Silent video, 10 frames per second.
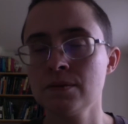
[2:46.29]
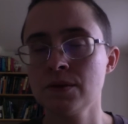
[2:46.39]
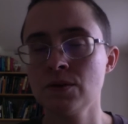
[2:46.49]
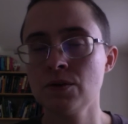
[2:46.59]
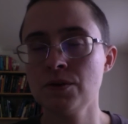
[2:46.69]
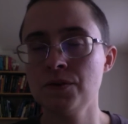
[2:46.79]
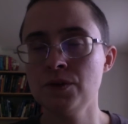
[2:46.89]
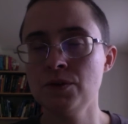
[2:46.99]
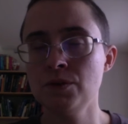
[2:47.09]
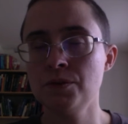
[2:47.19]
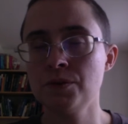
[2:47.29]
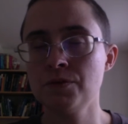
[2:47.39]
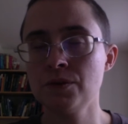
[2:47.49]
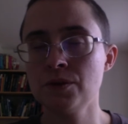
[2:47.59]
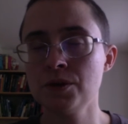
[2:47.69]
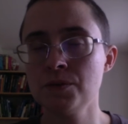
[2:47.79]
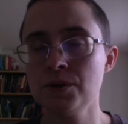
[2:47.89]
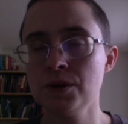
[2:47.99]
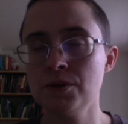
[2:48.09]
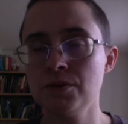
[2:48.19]
or if you prefer to
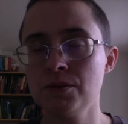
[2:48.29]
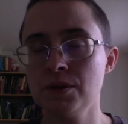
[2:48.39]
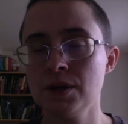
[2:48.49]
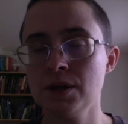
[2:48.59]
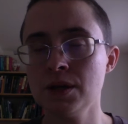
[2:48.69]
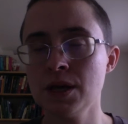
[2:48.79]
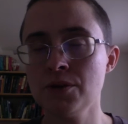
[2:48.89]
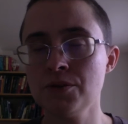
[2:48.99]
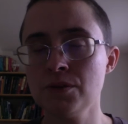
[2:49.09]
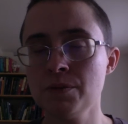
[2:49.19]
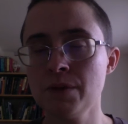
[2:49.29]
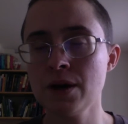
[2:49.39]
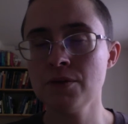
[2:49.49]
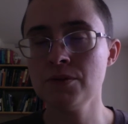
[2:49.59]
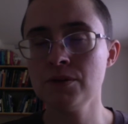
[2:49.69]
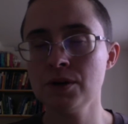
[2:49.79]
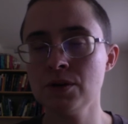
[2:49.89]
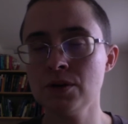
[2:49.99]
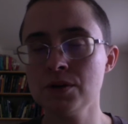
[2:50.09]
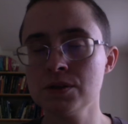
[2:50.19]
inhale through the mouth, you can
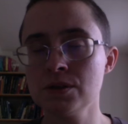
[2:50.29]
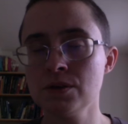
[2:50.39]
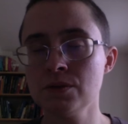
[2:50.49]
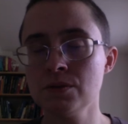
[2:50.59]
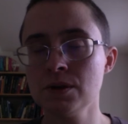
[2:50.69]
also